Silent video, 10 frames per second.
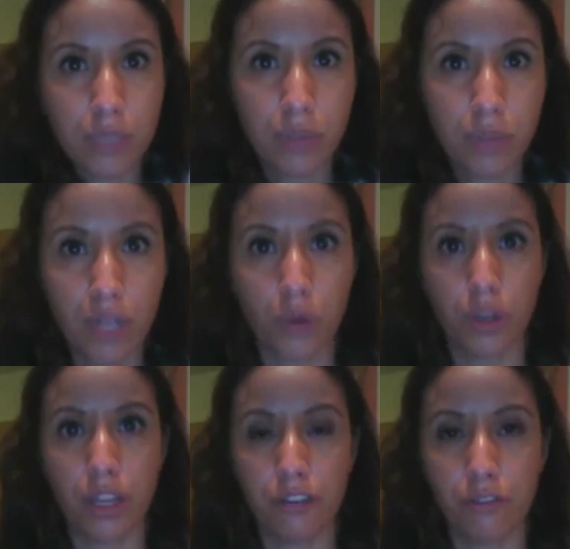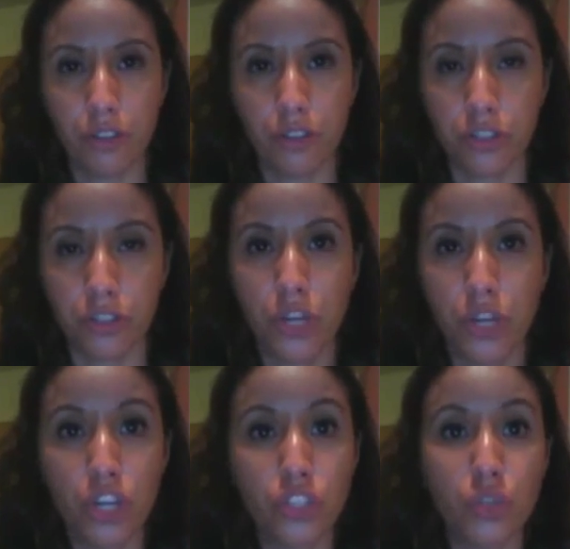that's what they go into there for to do.
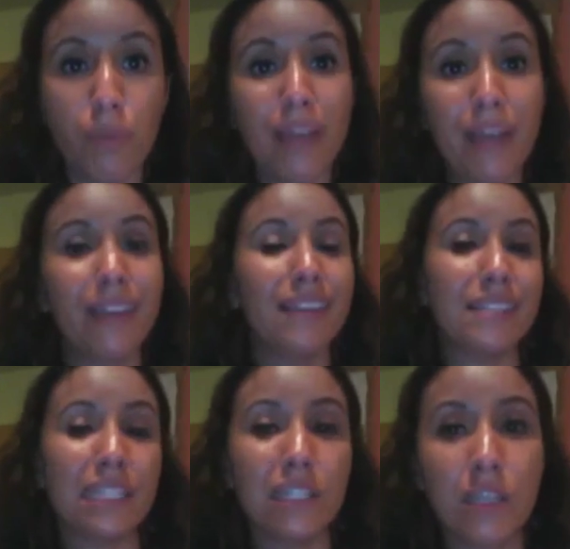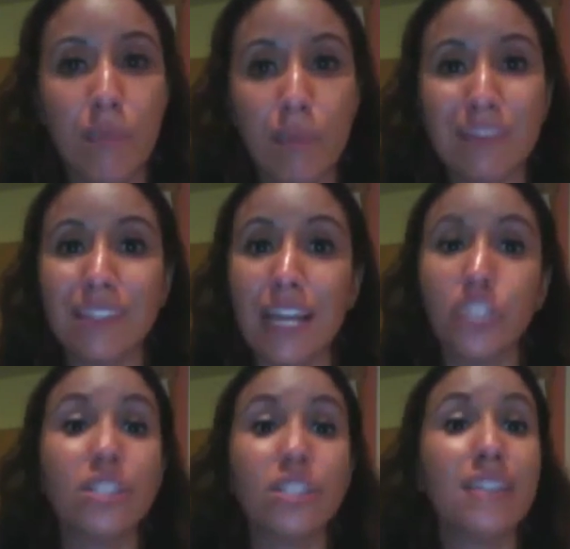So making these little commitments and
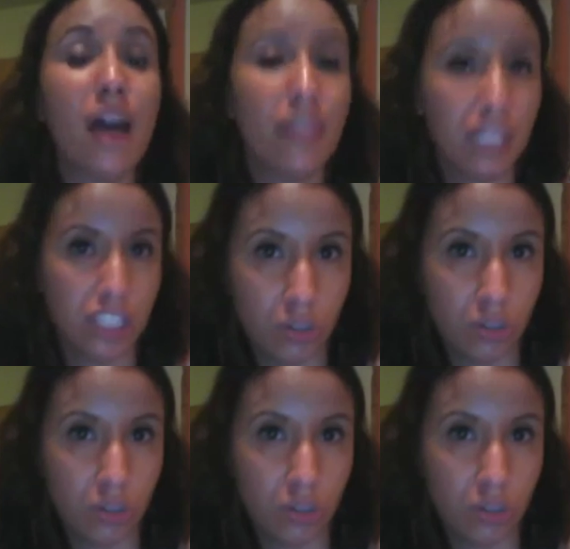actually telling